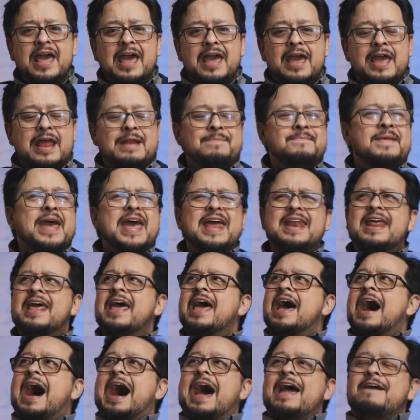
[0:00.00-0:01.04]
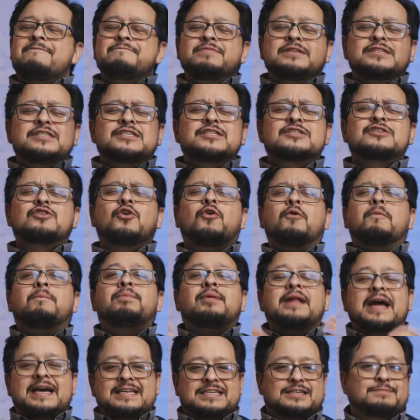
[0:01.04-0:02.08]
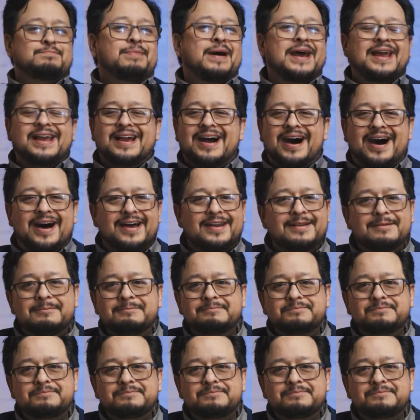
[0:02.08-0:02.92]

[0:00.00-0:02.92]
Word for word: And man, I have been so blessed by God.